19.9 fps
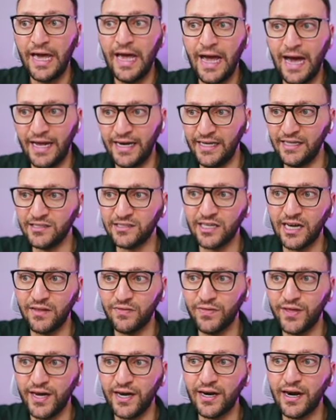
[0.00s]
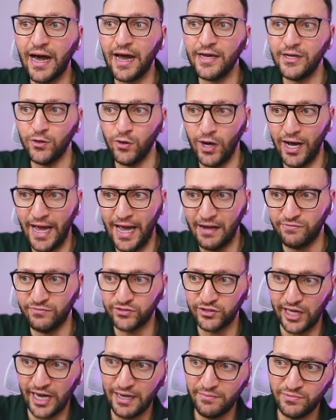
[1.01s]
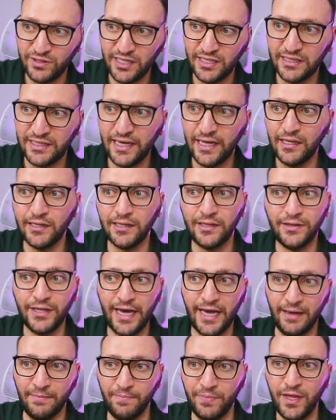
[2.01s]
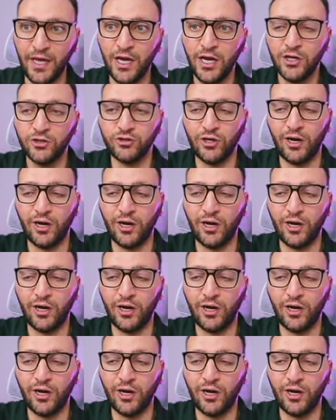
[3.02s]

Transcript: And inside there, I know I have type detail name. So